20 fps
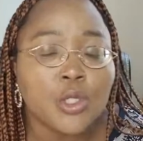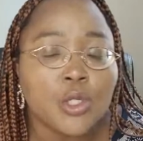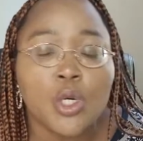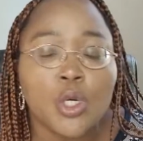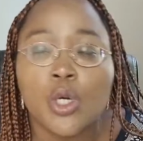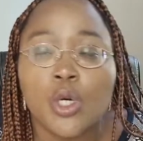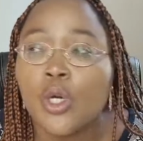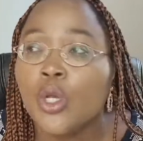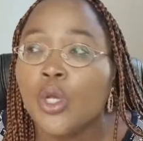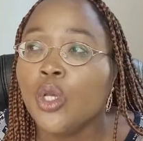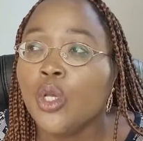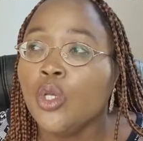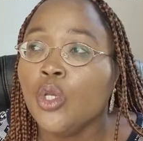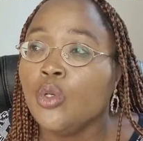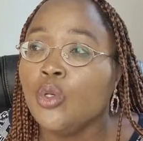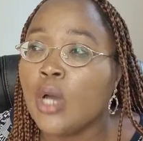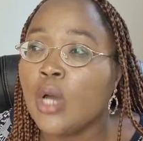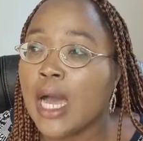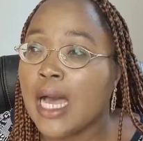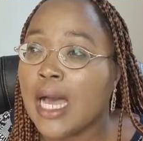or
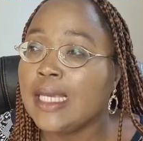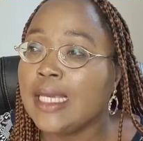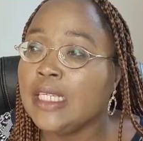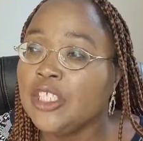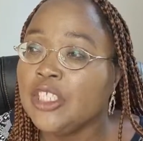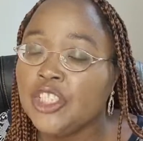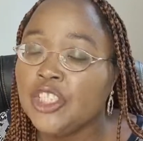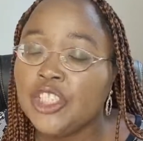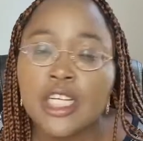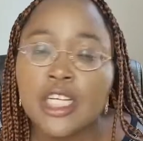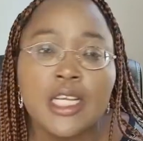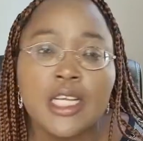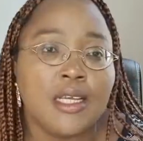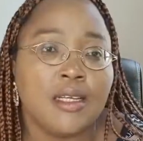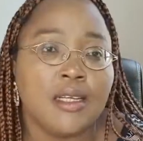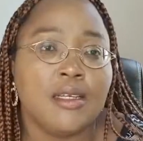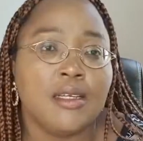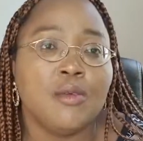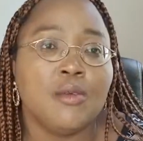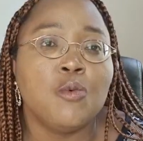you are in
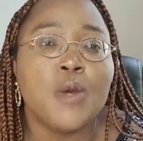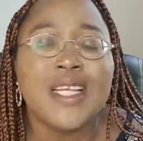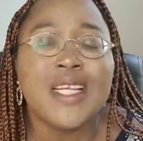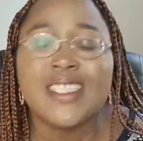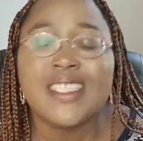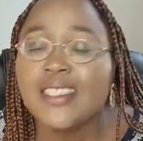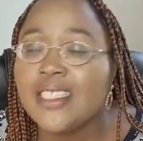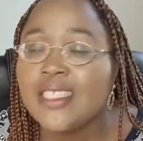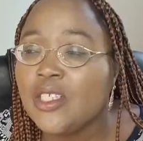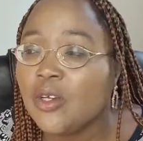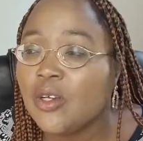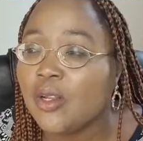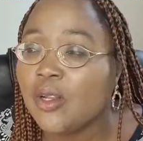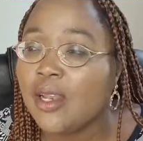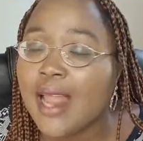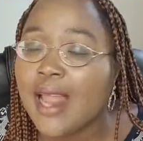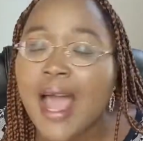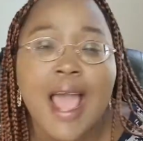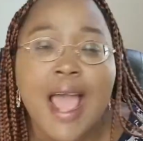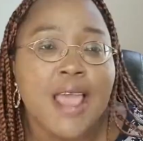jail wasting your
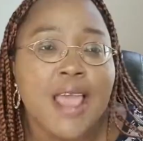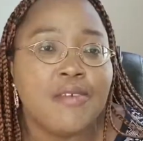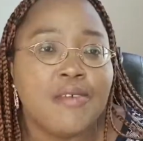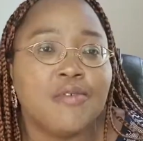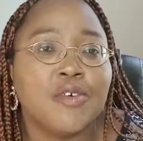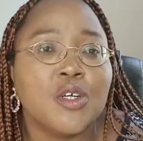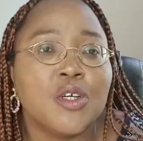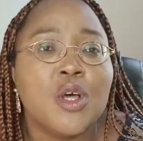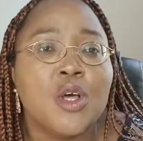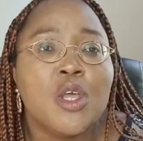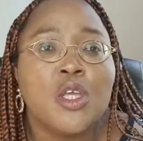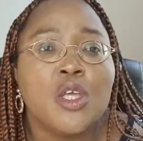life, for